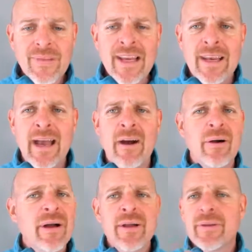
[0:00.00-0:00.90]
and
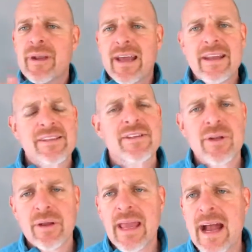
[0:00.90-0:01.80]
now they're not
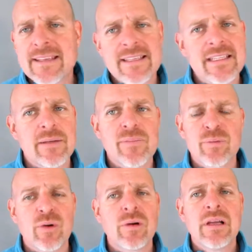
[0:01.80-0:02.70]
necessarily as
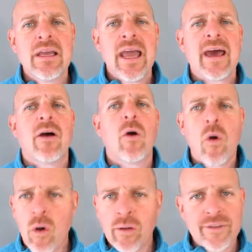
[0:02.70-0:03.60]
susceptible at
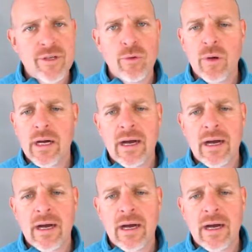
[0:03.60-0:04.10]
all to